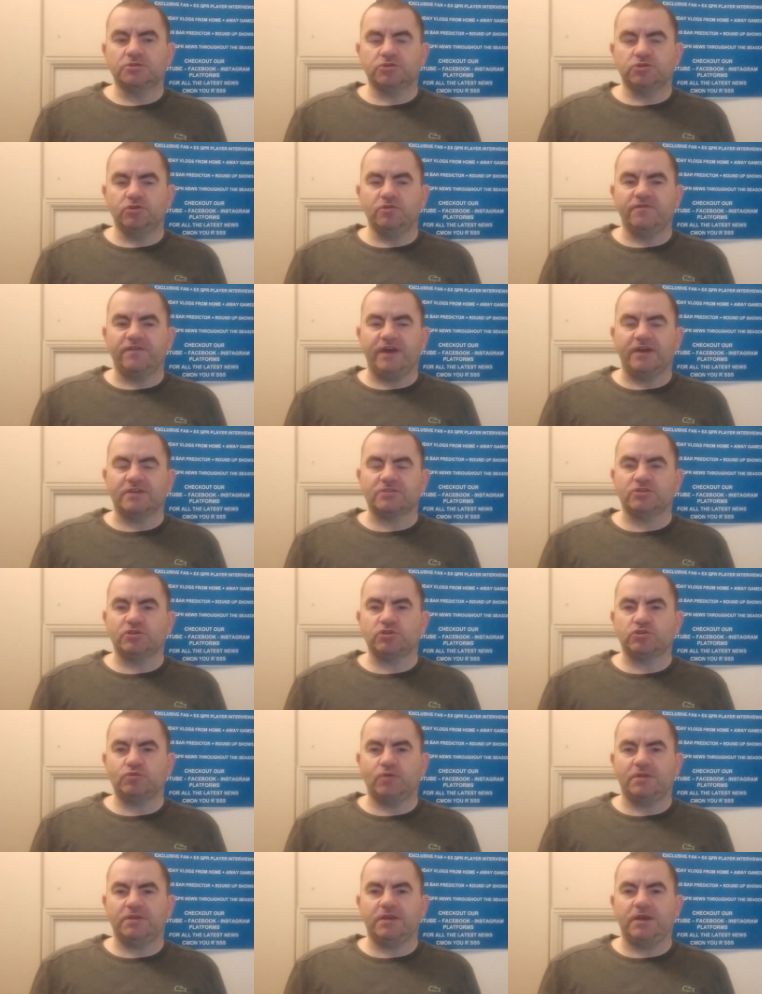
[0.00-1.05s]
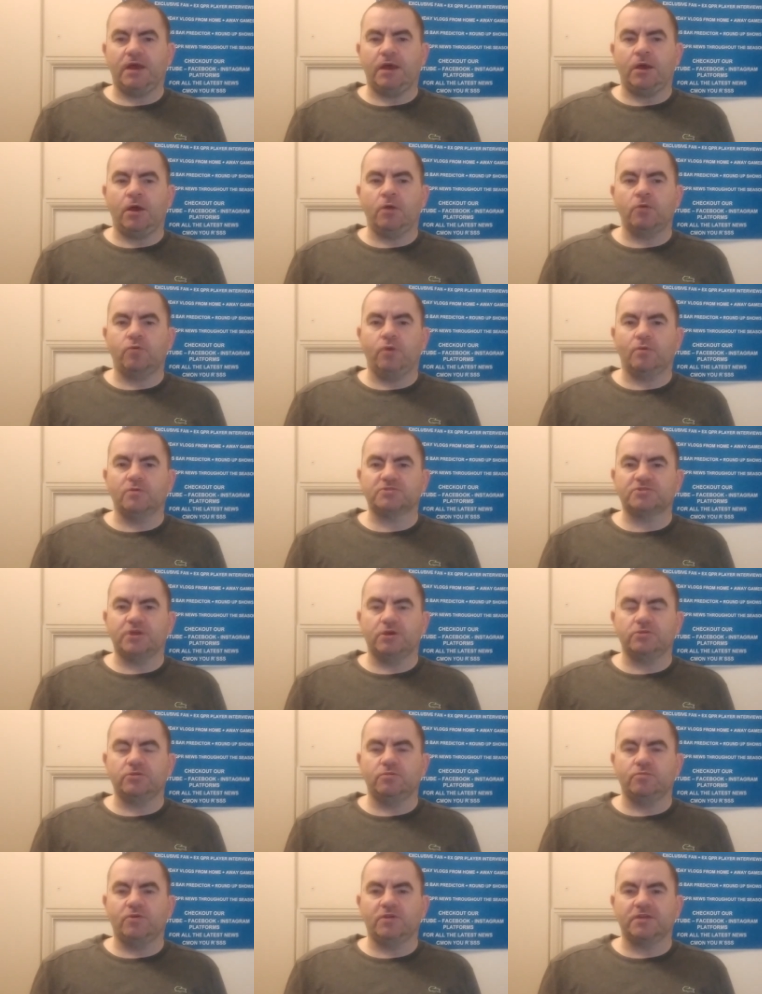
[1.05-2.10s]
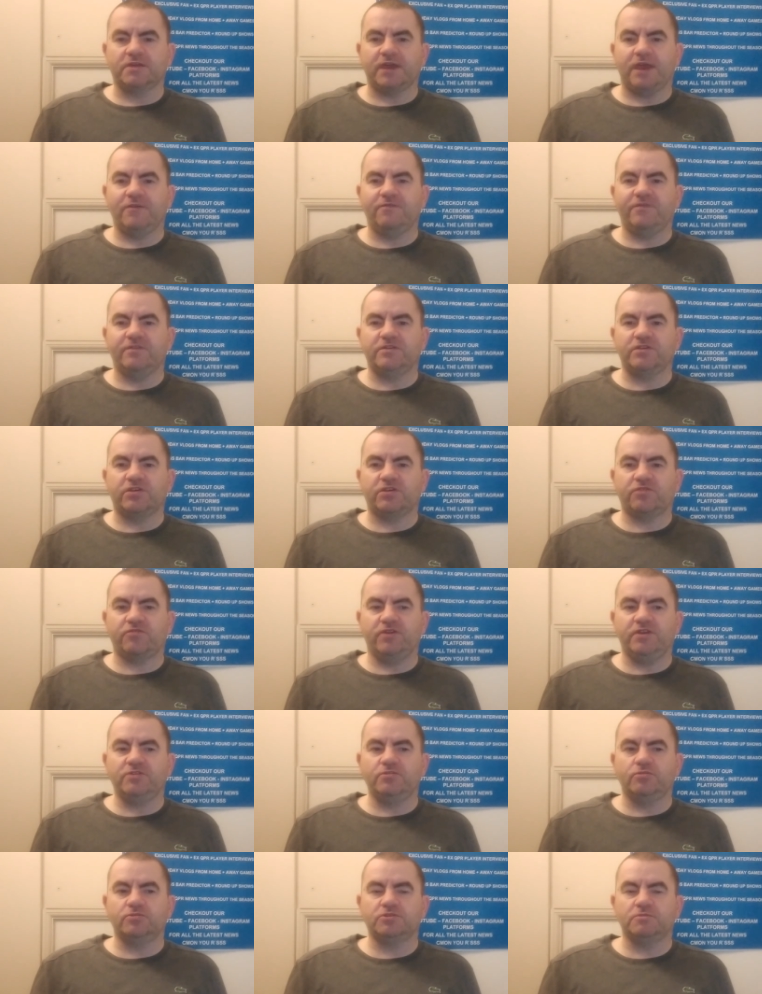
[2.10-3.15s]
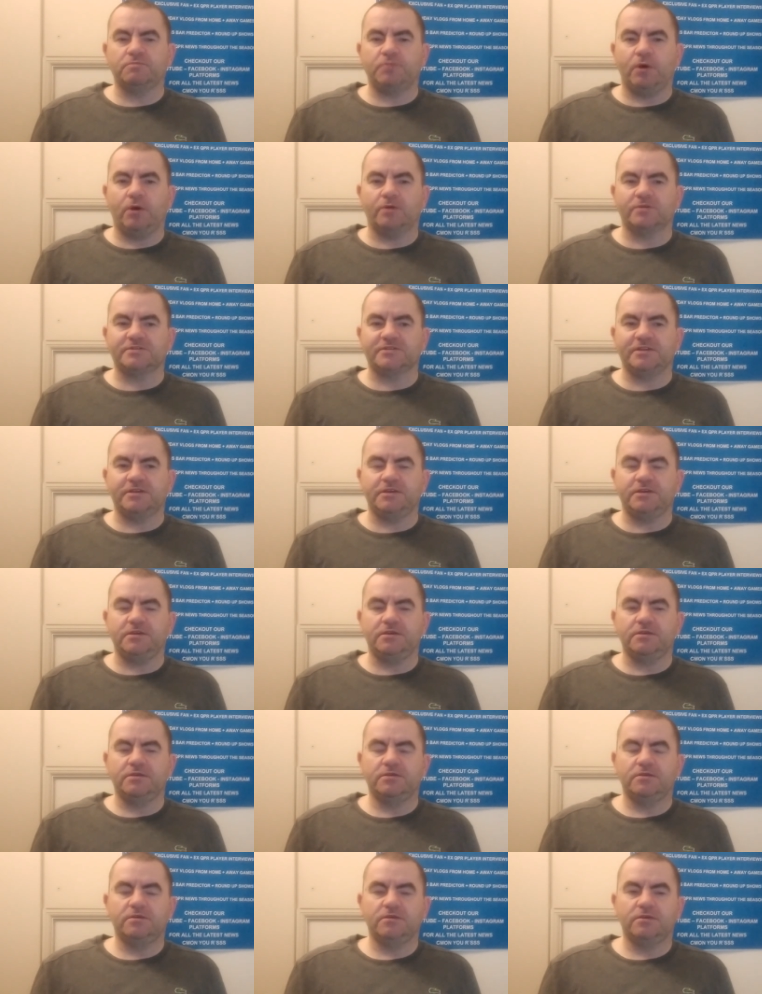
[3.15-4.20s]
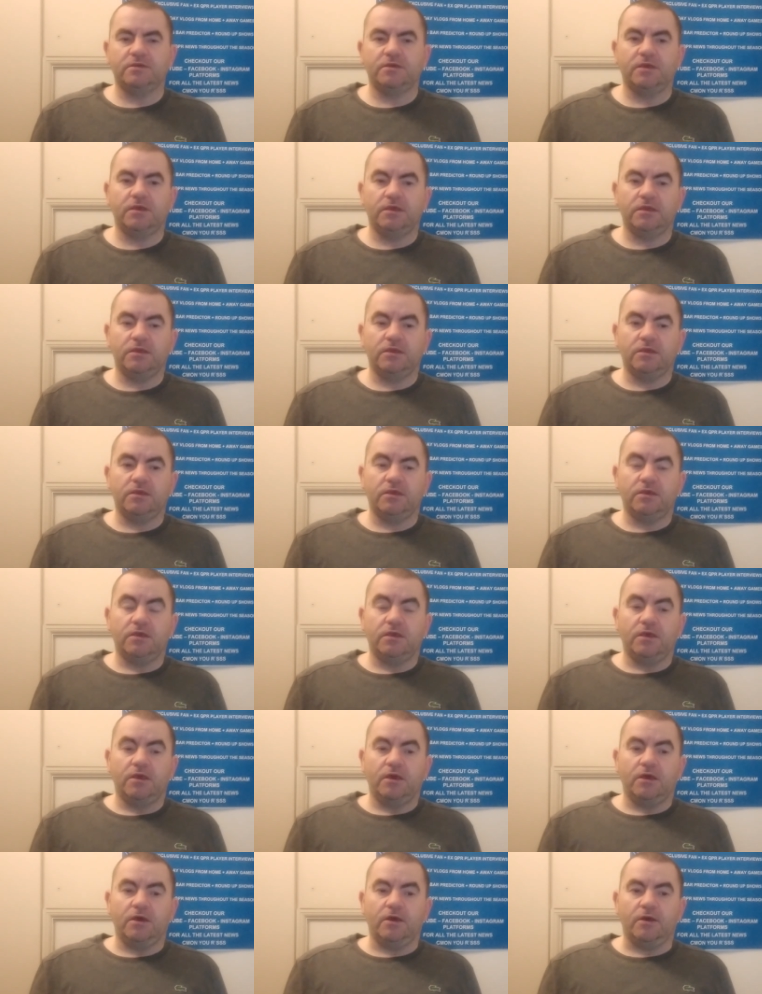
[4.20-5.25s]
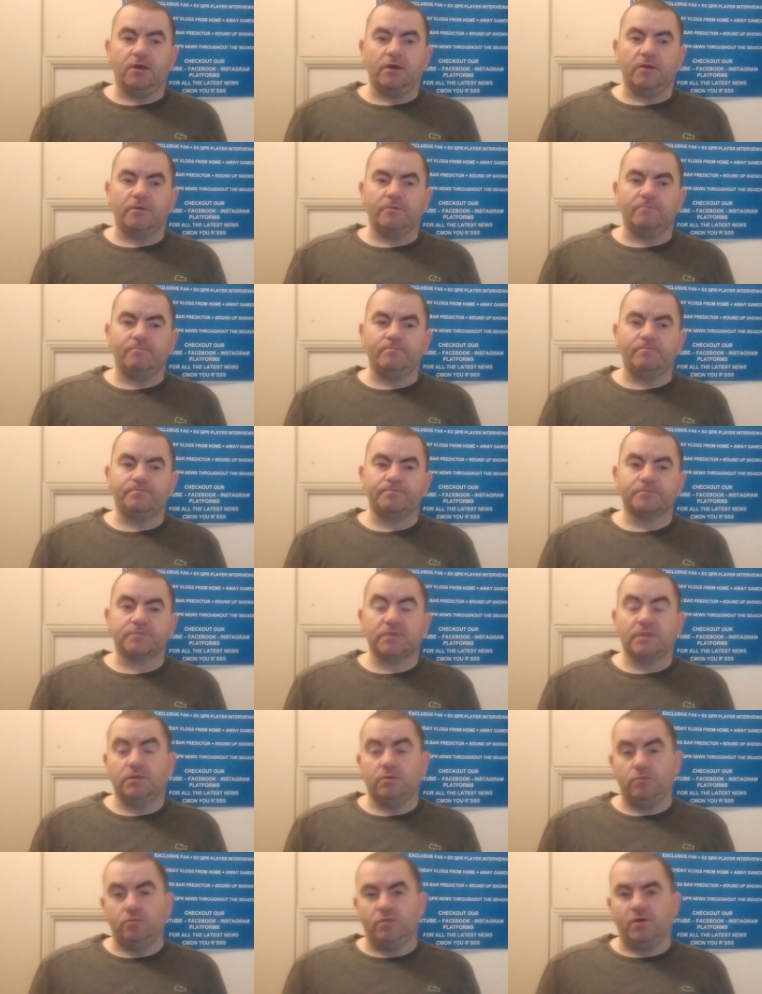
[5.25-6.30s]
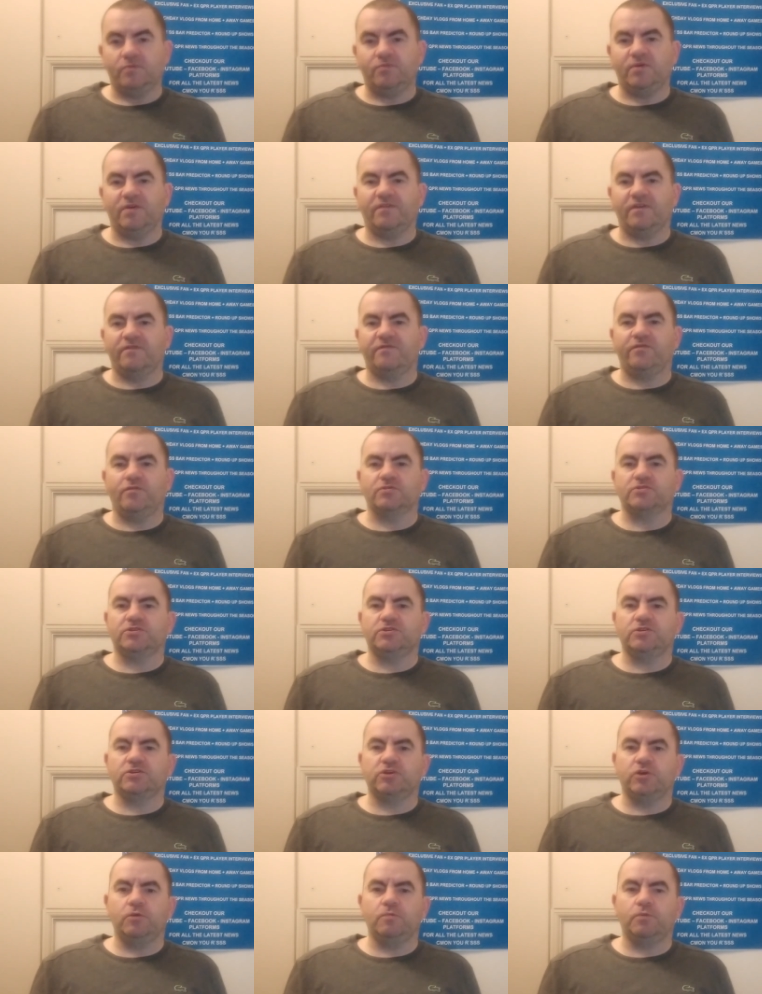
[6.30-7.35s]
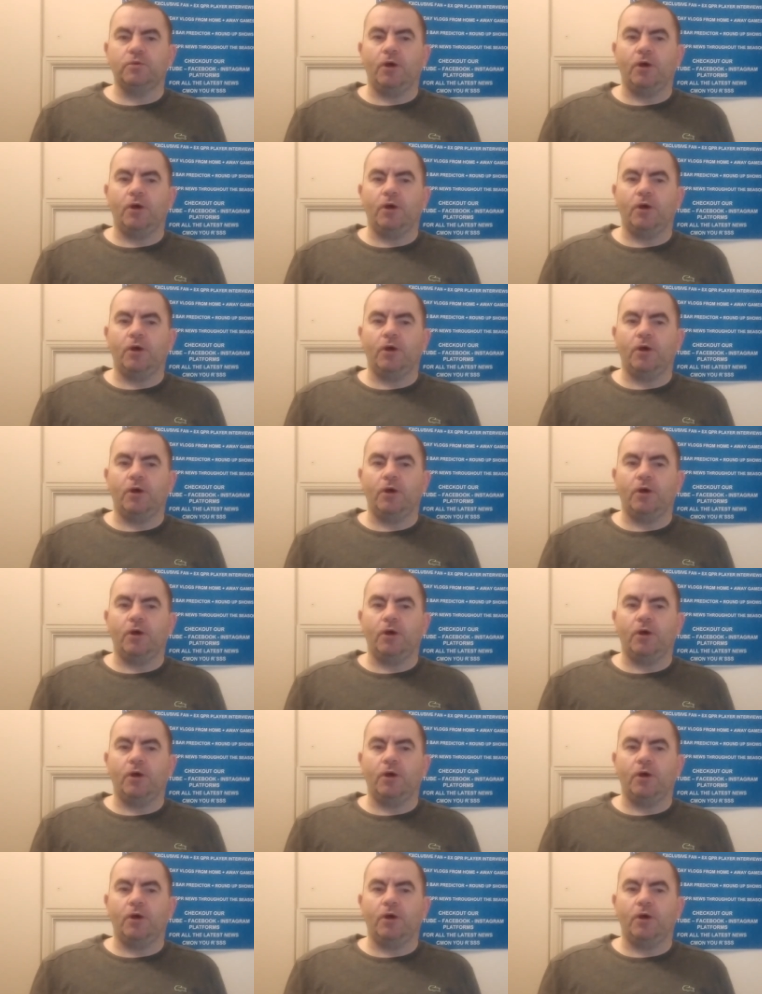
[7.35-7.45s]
2020 at Oakwell Stadium, where the game finished 3-0 to Barnsley. With, unfortunately,